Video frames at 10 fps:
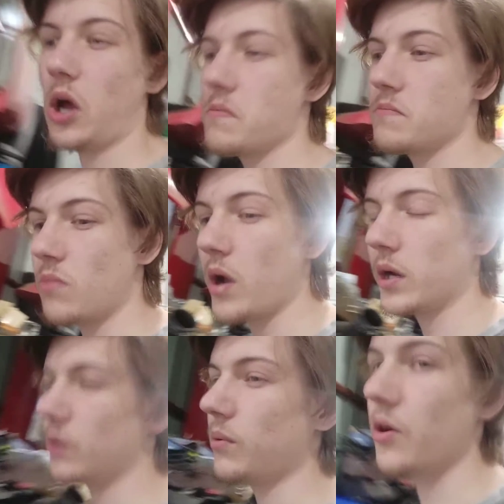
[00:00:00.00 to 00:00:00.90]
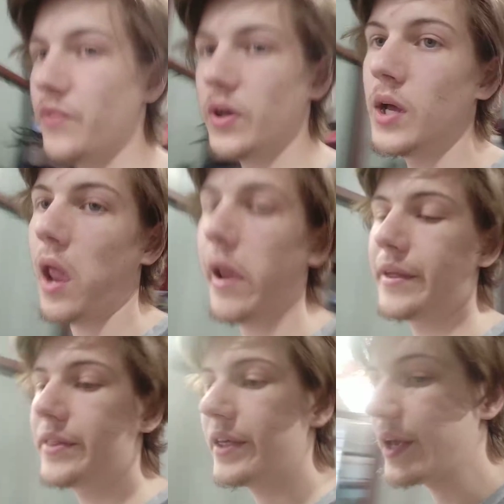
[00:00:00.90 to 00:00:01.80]
I might go over
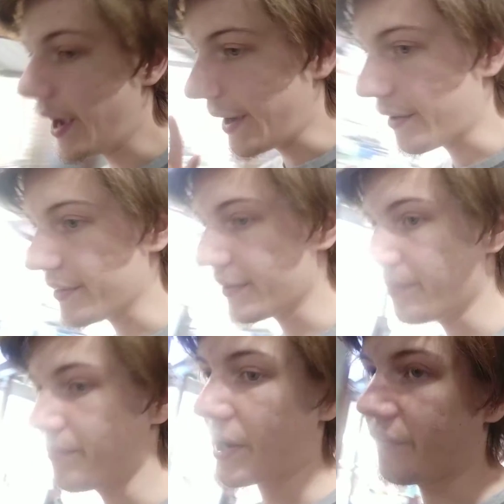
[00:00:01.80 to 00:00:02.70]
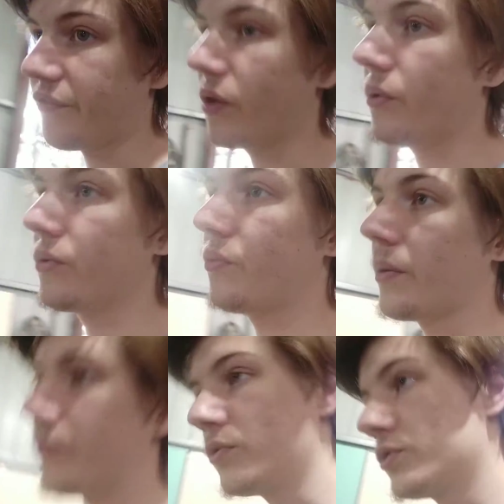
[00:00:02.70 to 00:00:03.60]
the outlet manifold
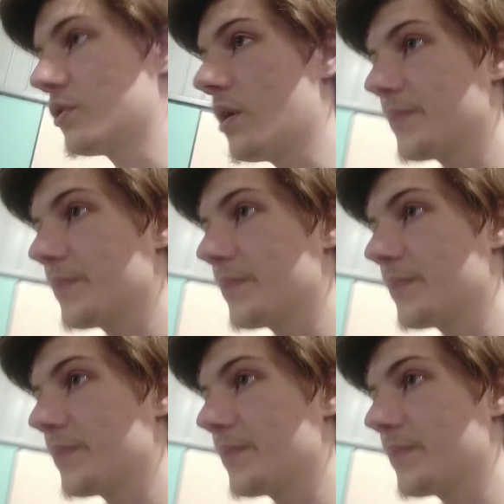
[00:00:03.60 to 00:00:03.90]
one more time,